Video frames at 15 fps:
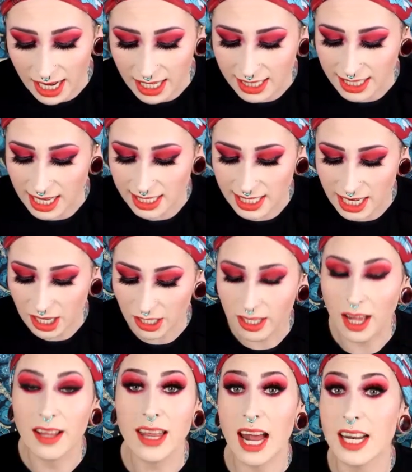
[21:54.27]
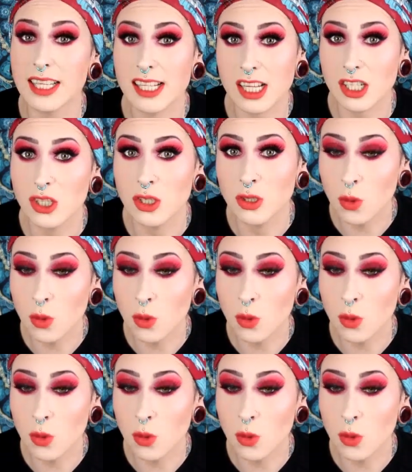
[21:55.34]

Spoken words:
and it says here that that is a